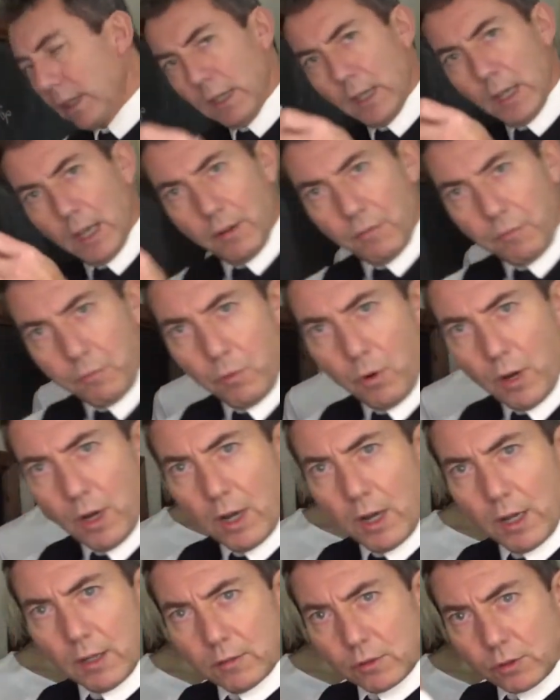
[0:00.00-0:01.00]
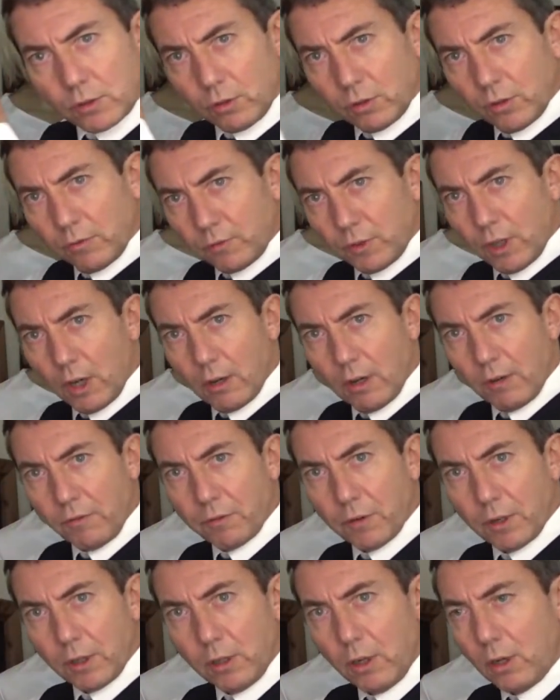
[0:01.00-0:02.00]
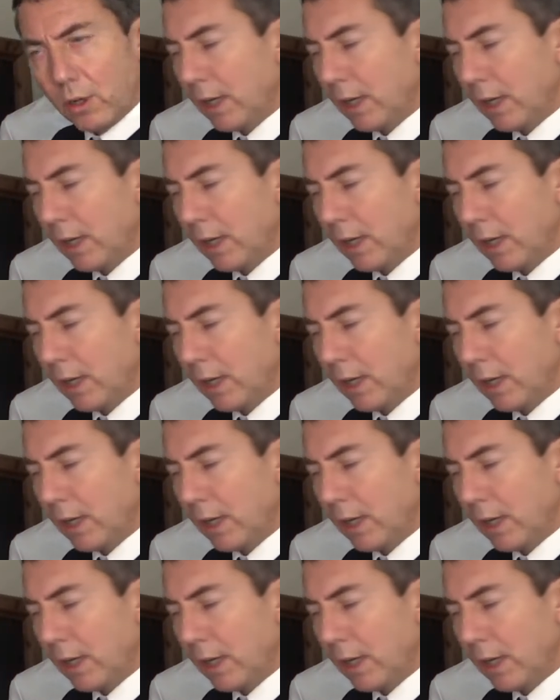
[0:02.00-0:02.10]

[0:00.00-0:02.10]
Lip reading: if we're sort of going for a long